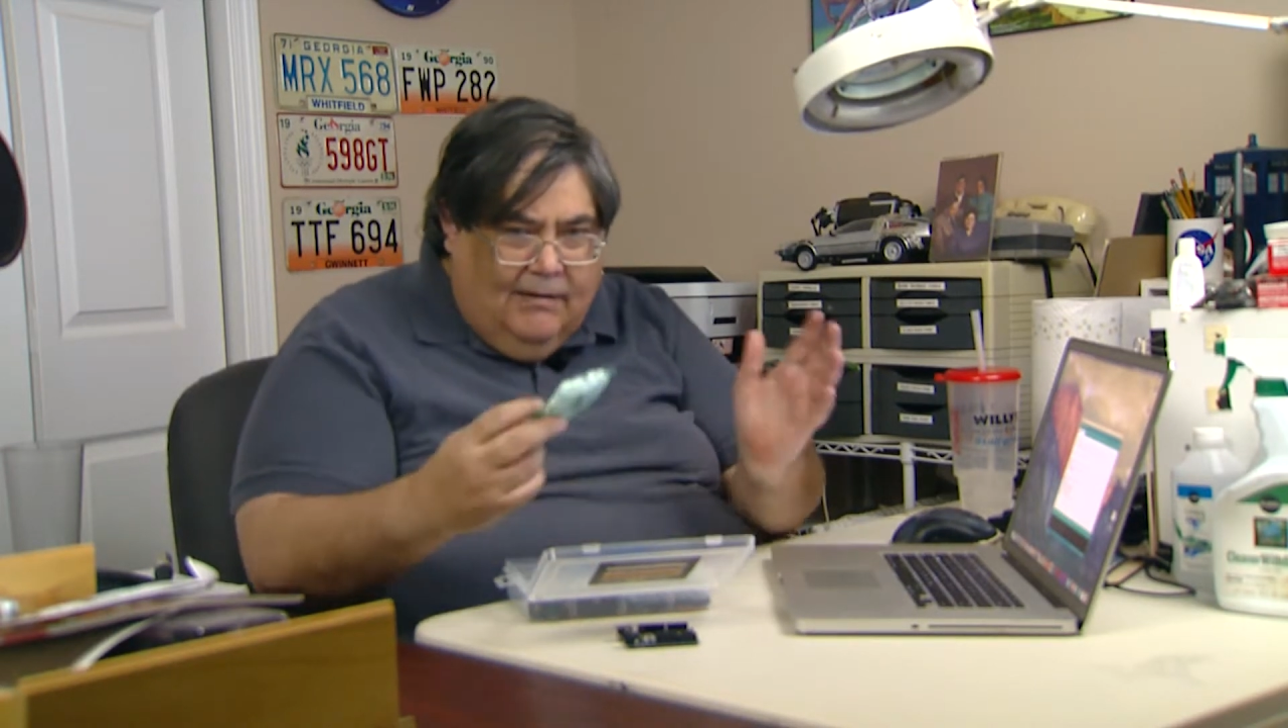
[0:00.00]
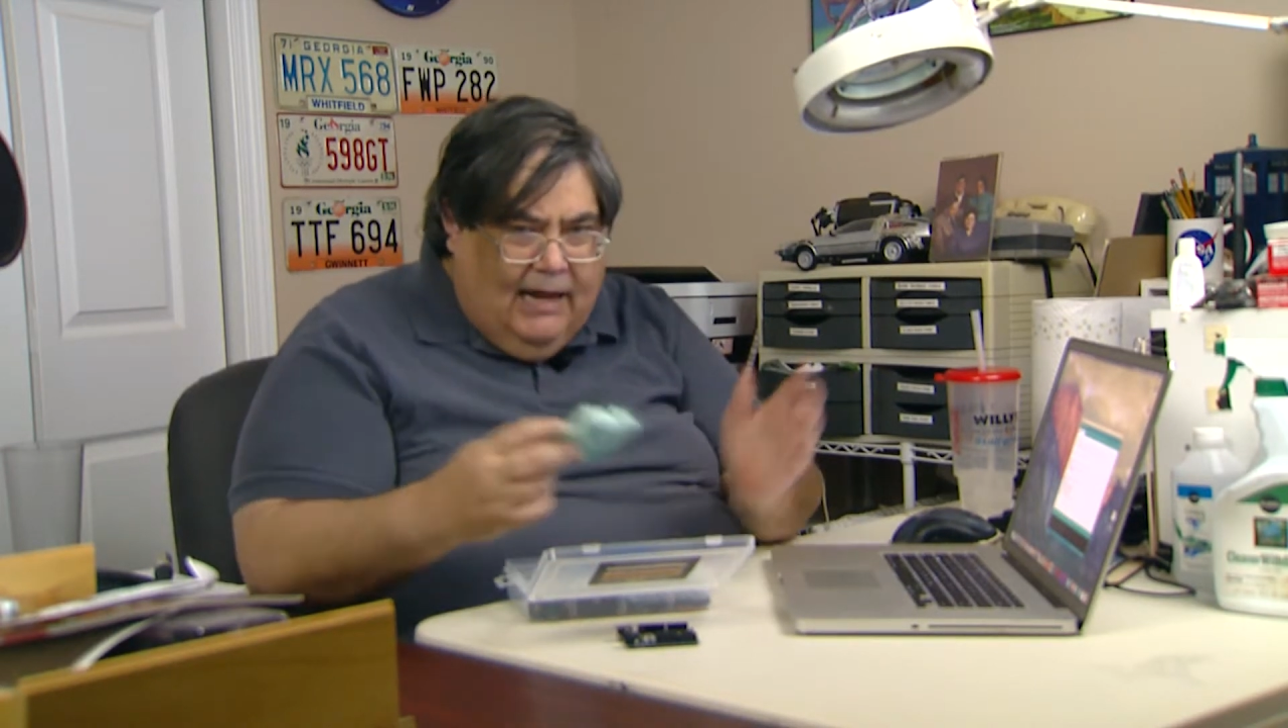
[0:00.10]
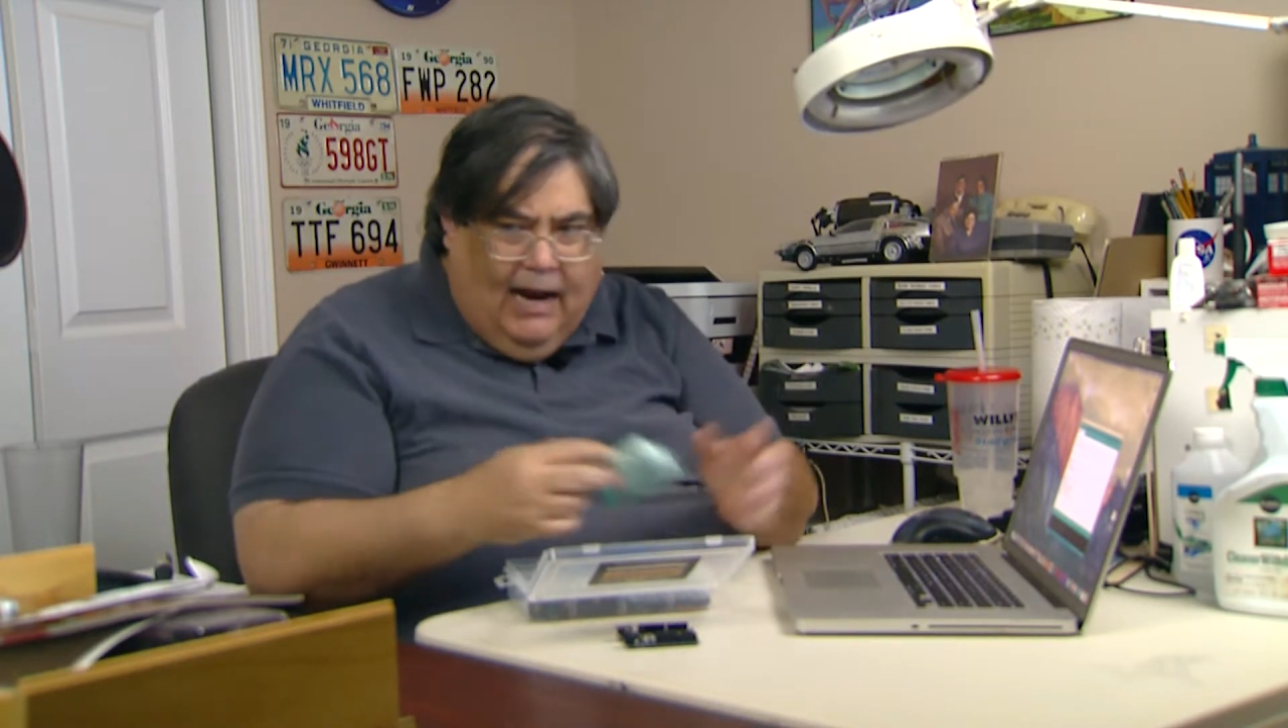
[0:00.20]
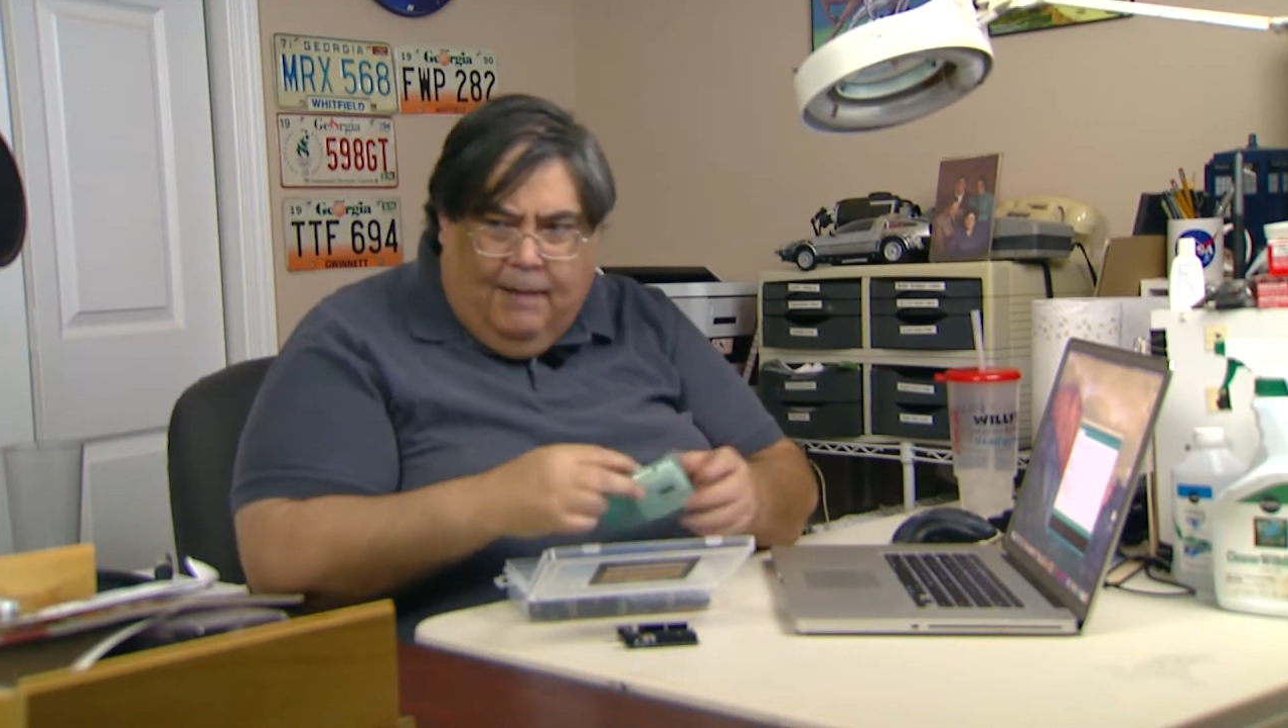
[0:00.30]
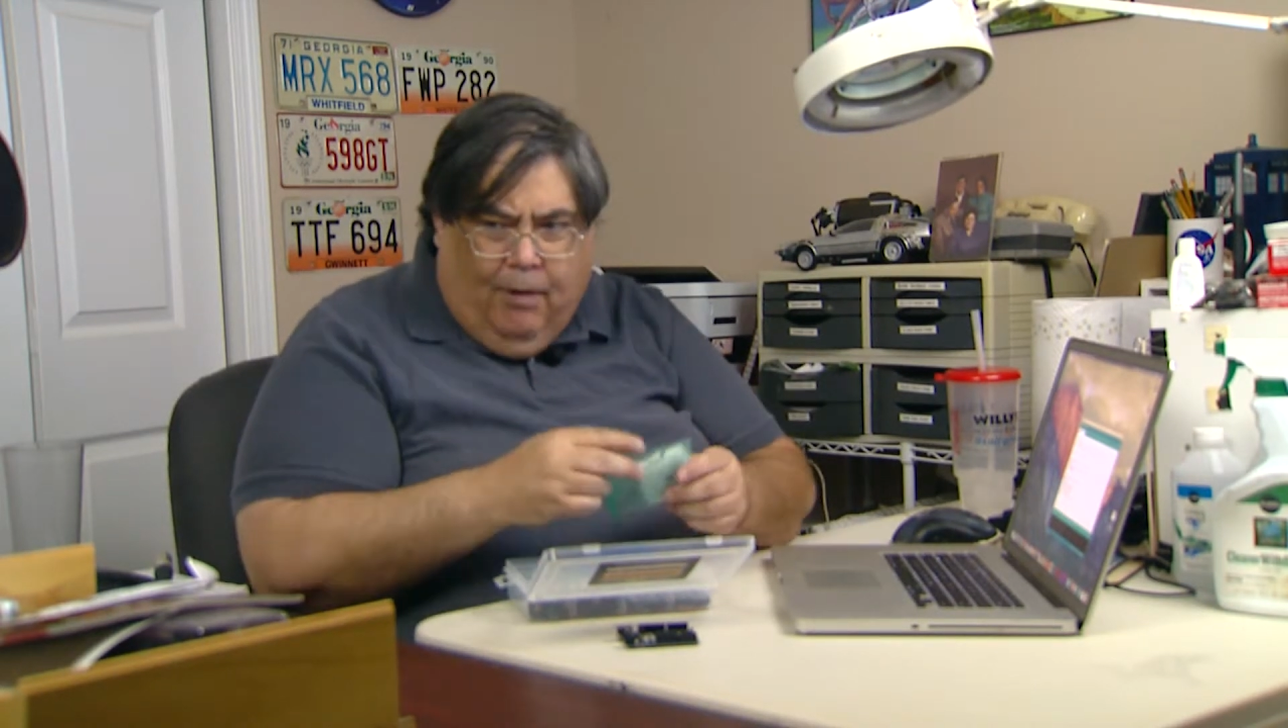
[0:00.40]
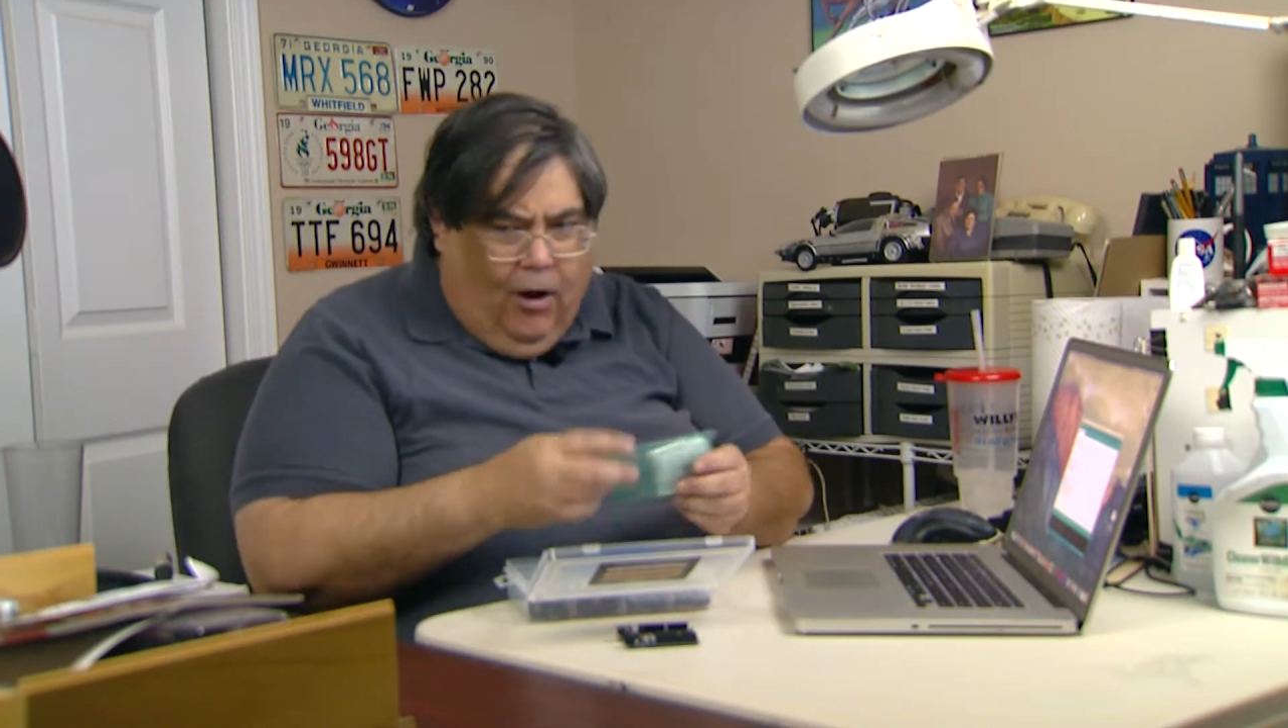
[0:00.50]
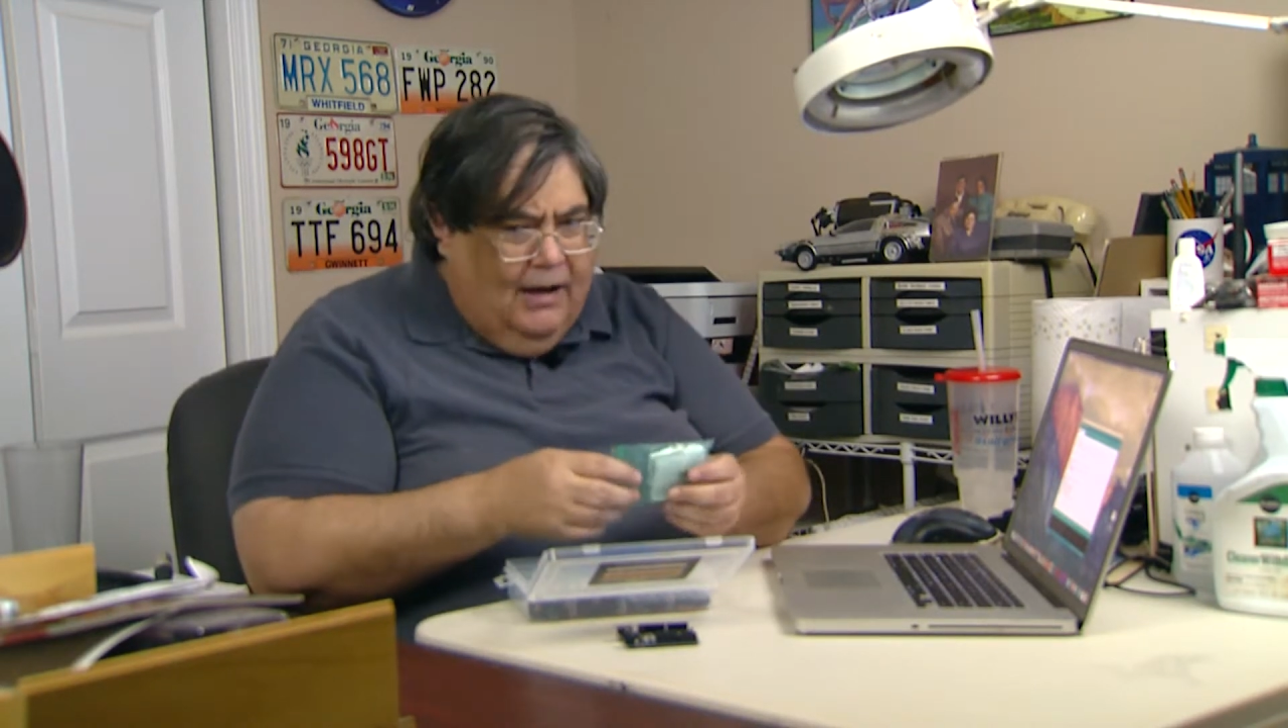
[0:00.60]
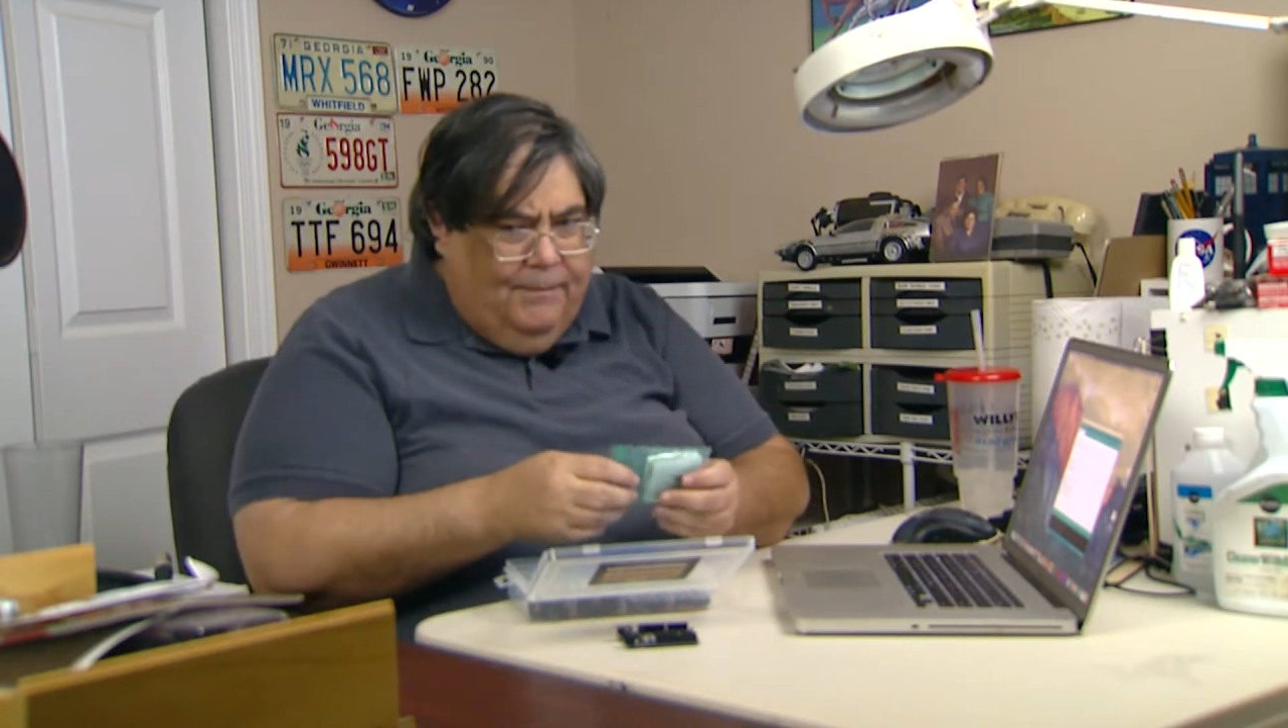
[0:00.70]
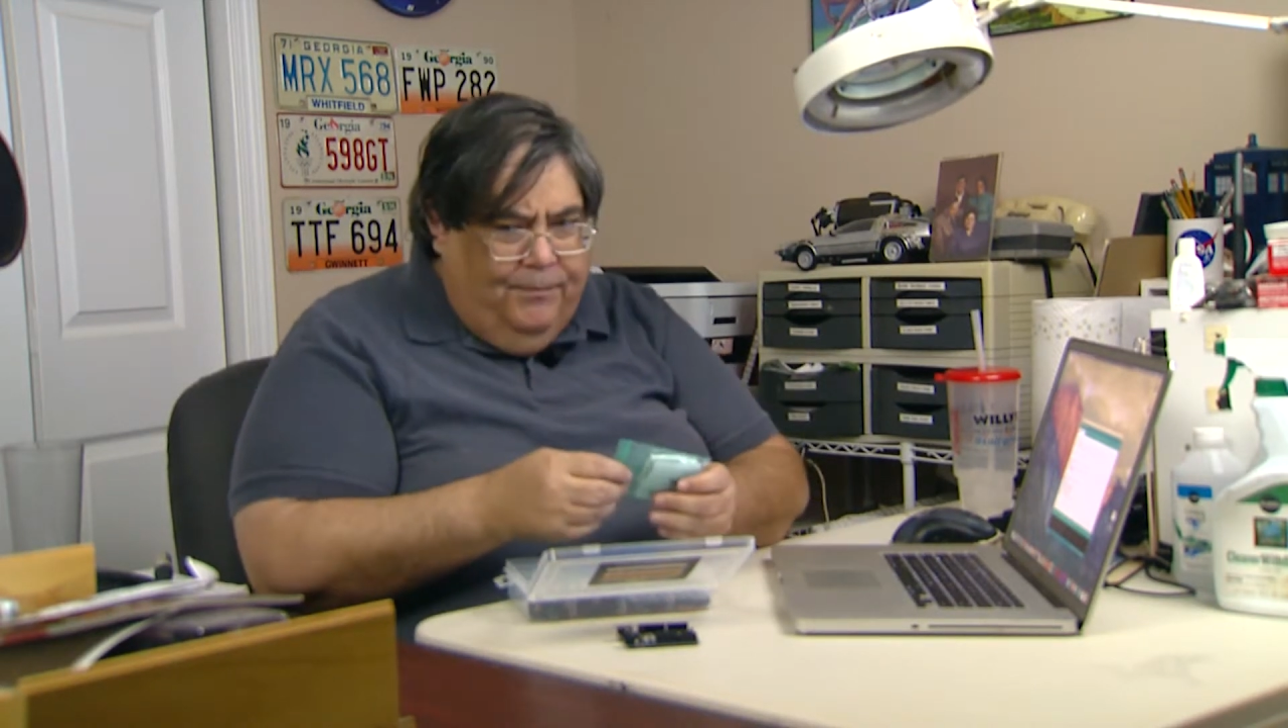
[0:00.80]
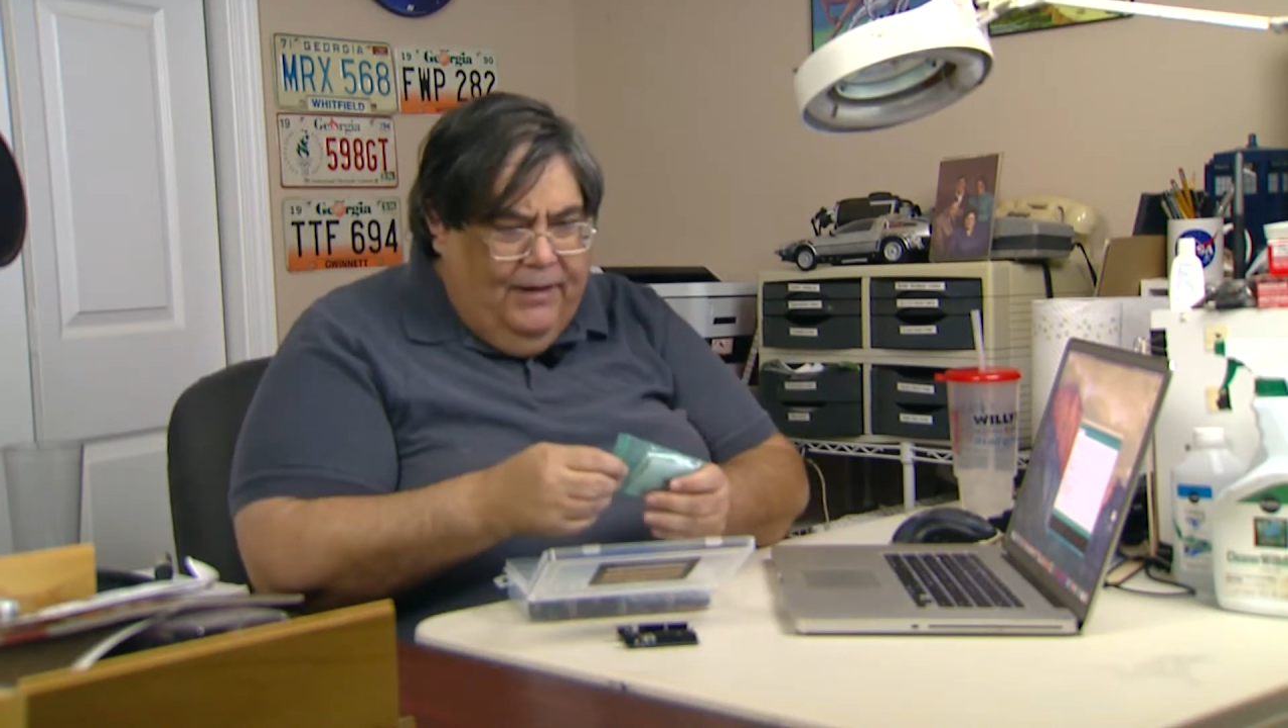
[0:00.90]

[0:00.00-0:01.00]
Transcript: that I bought,